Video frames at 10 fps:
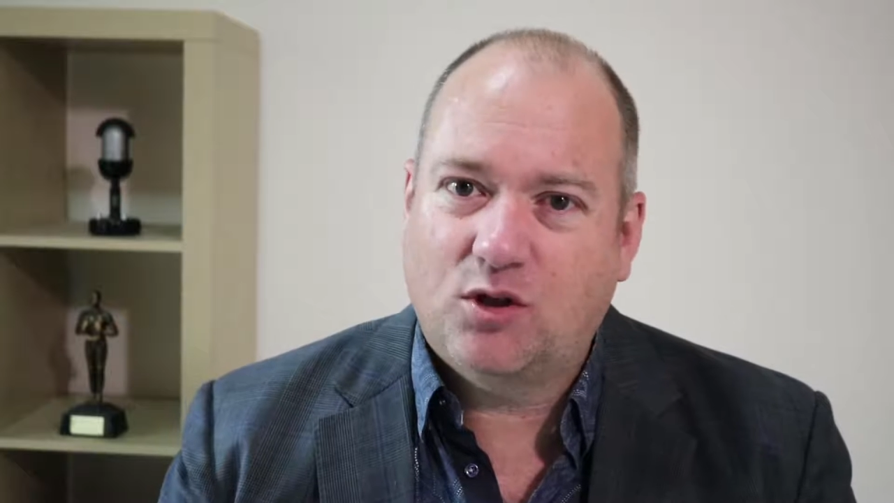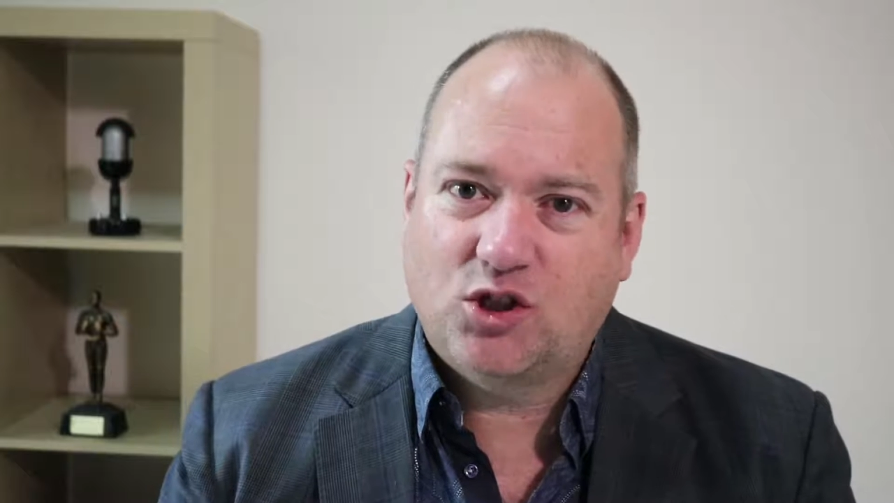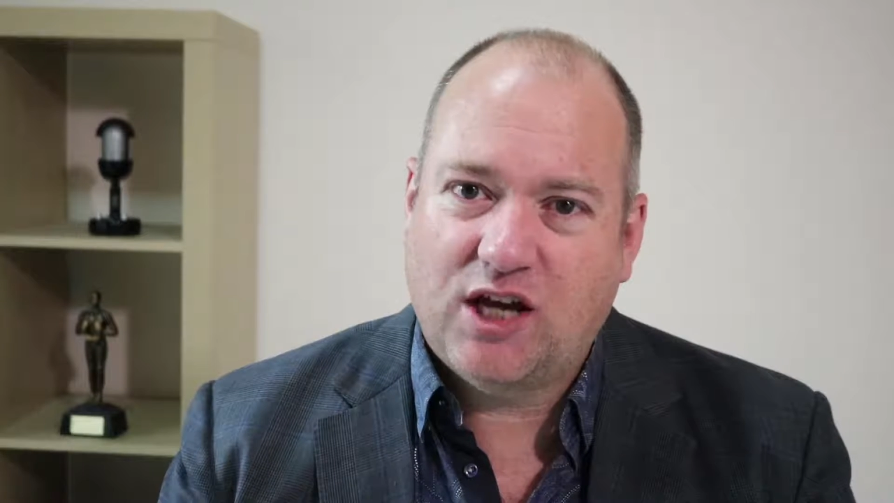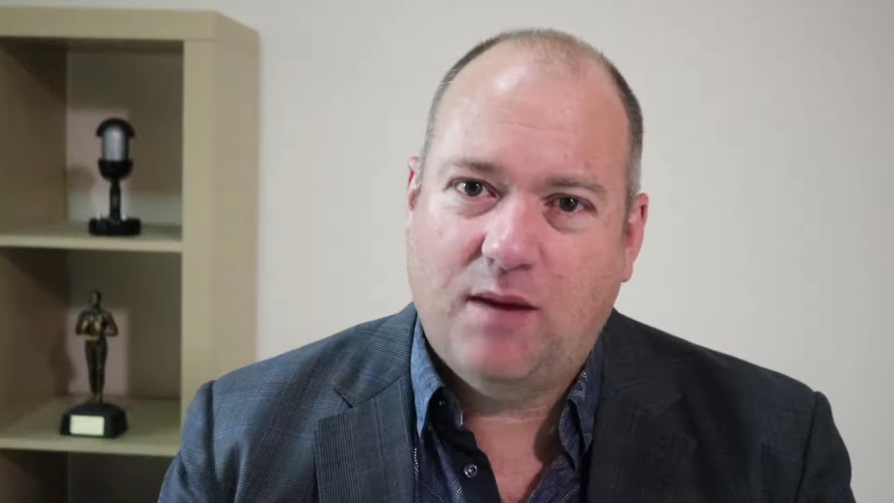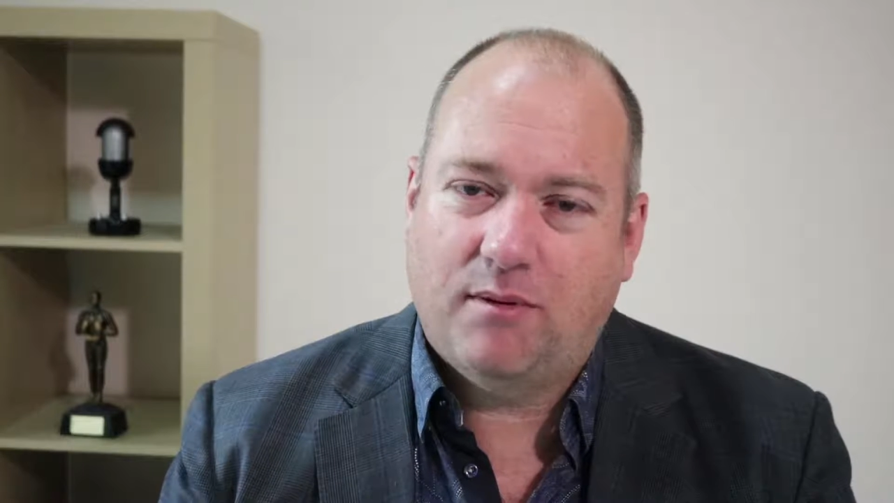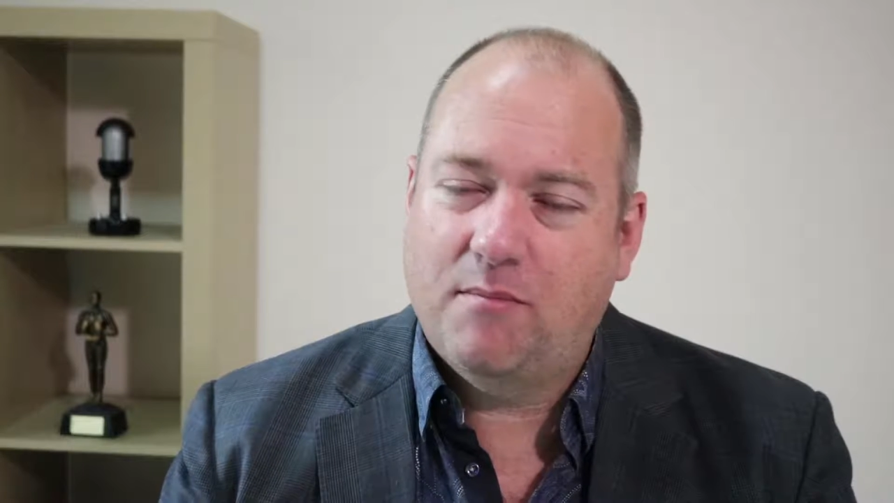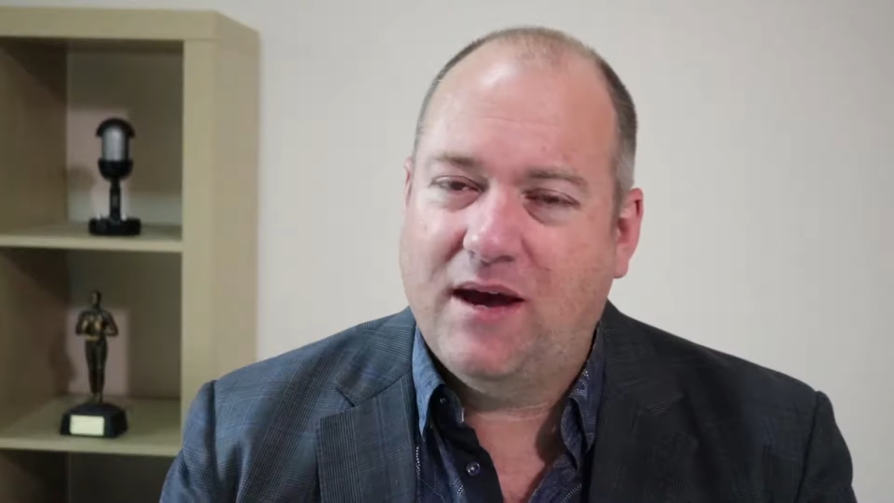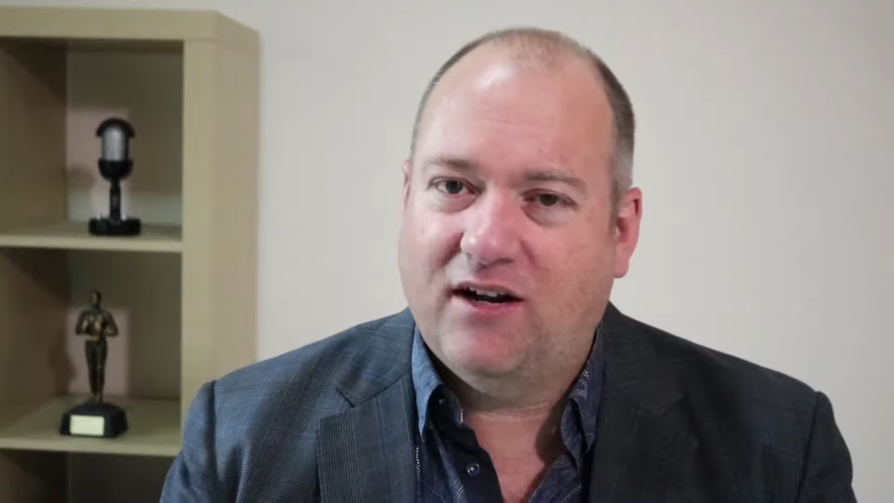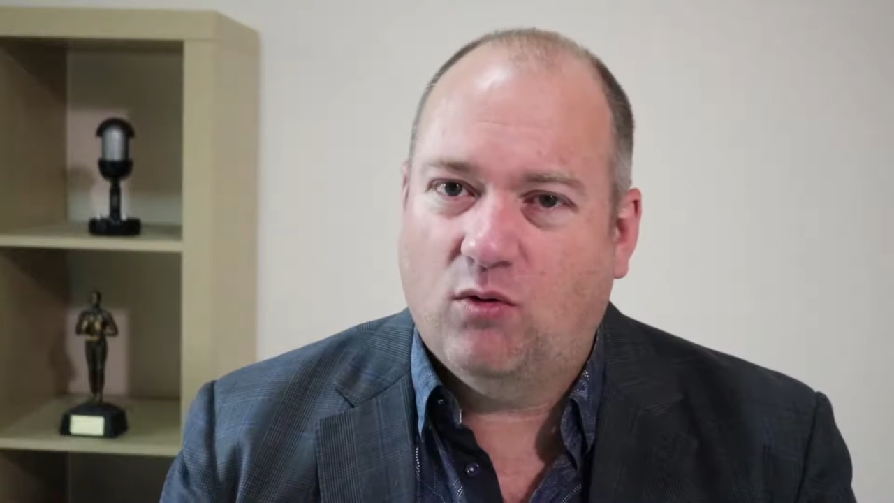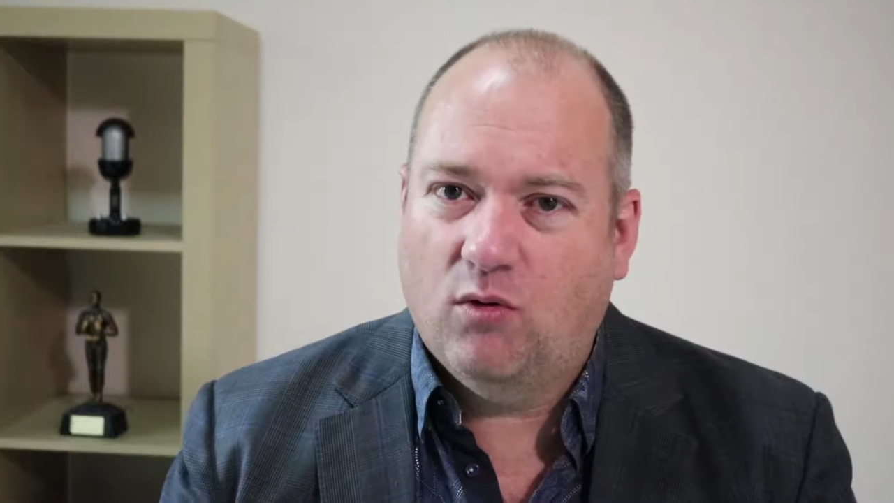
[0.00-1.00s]
shape,
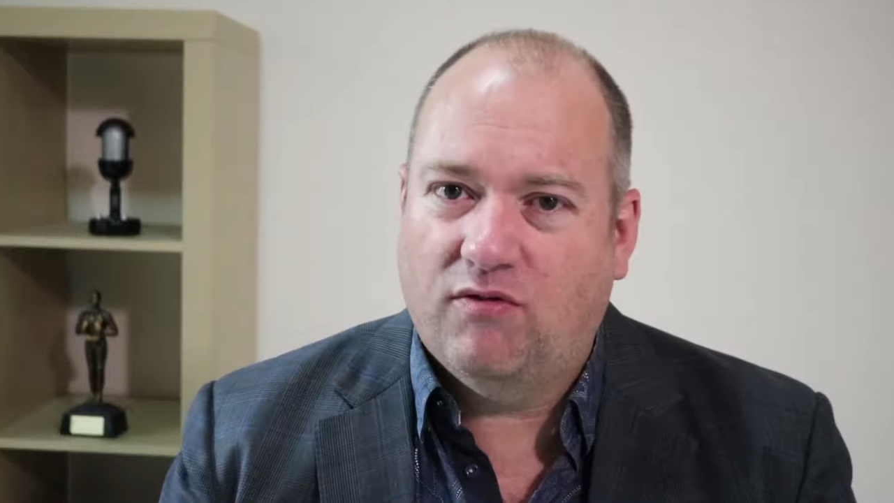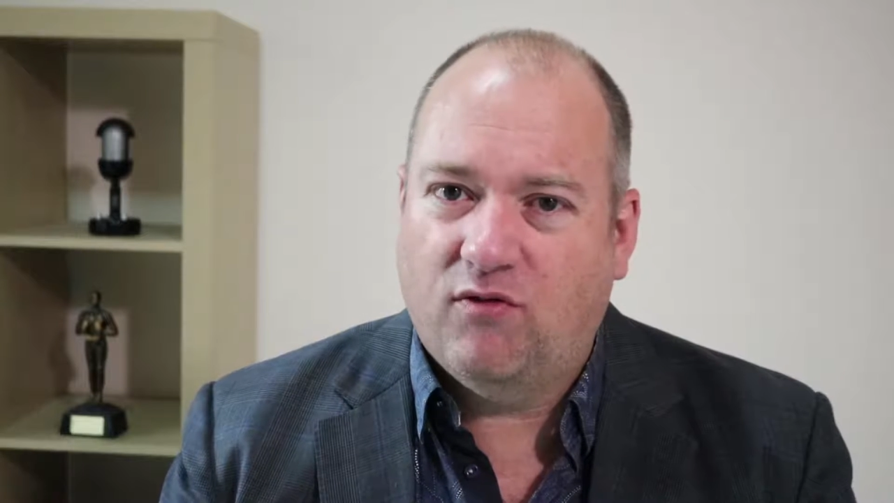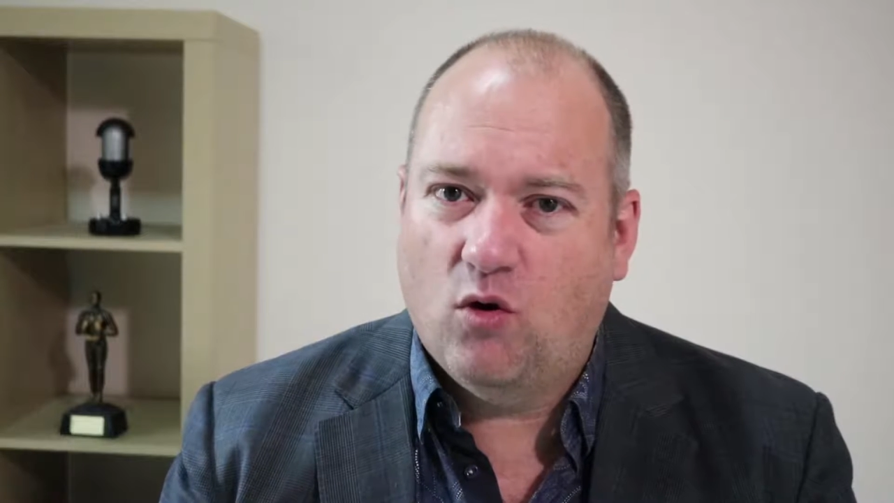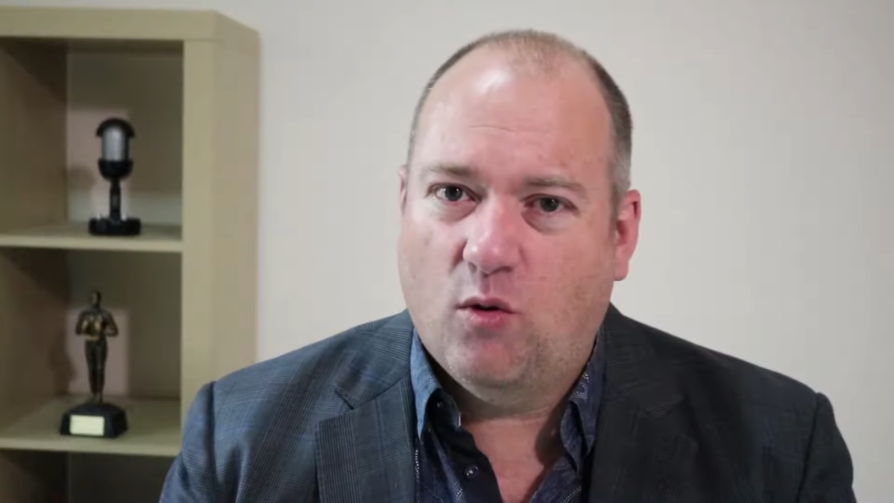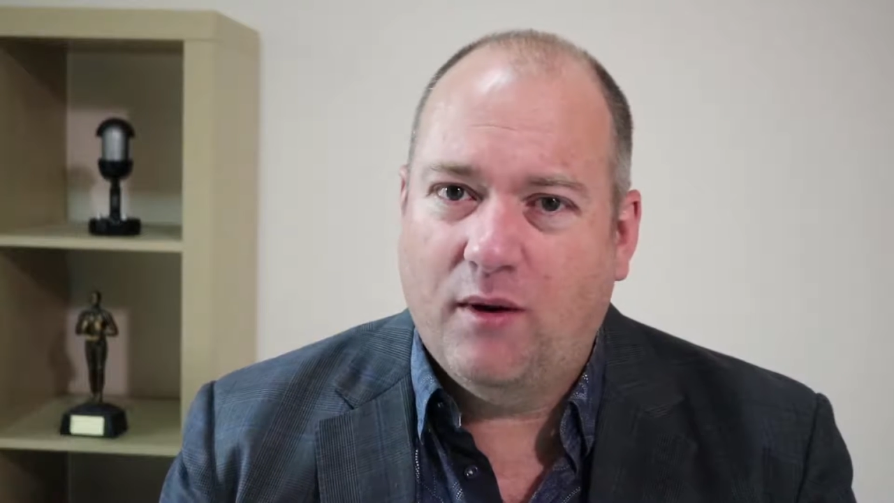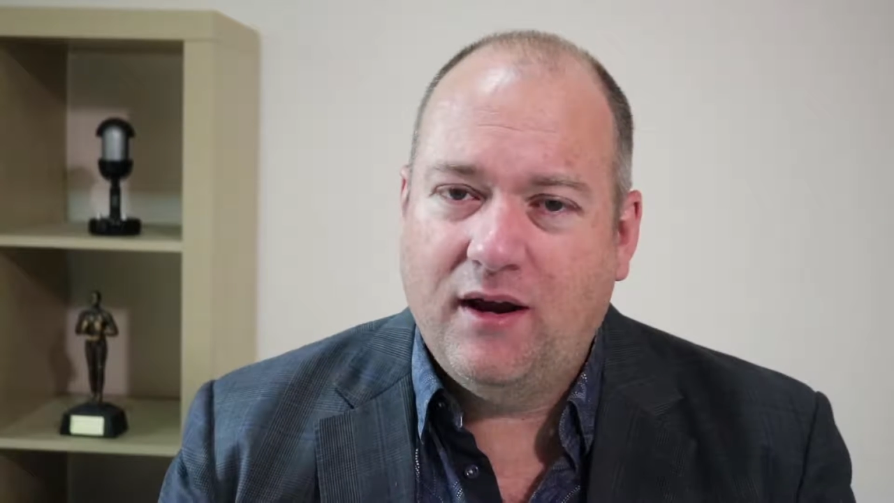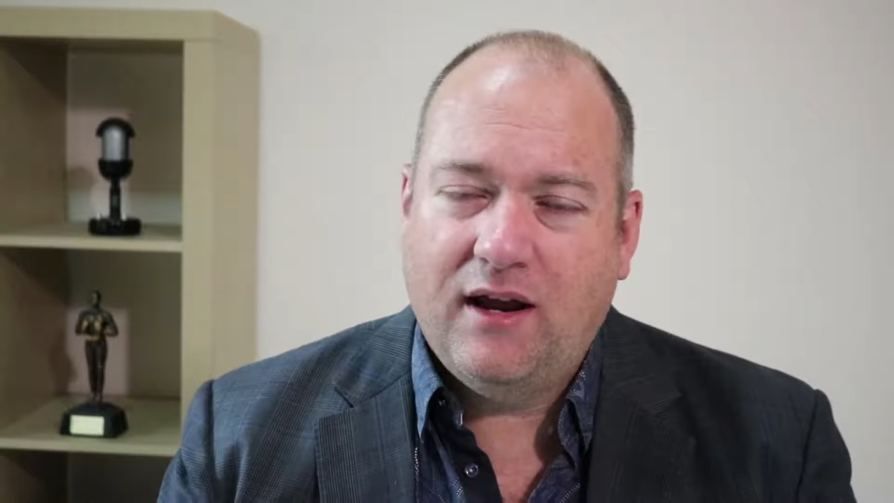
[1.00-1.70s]
manner, or form.